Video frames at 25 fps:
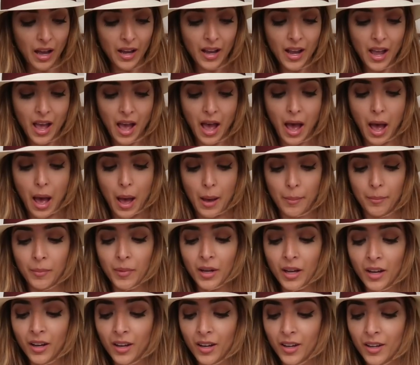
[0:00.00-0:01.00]
I
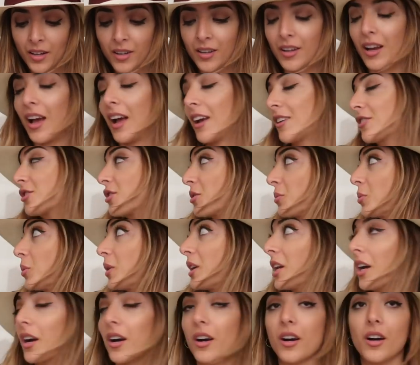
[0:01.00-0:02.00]
am, actually
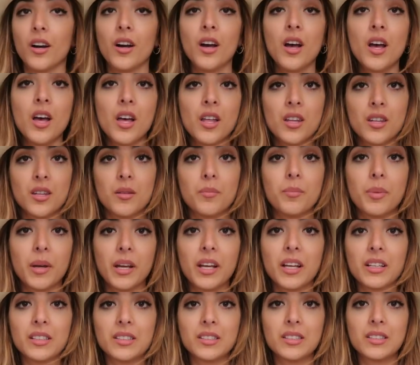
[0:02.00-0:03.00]
we are, the
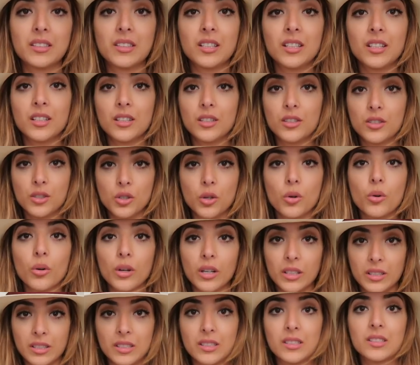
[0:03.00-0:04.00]
biggest
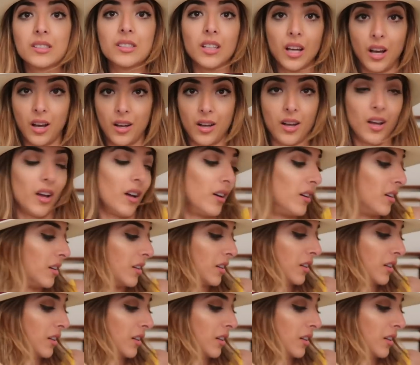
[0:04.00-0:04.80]
tourist sucker,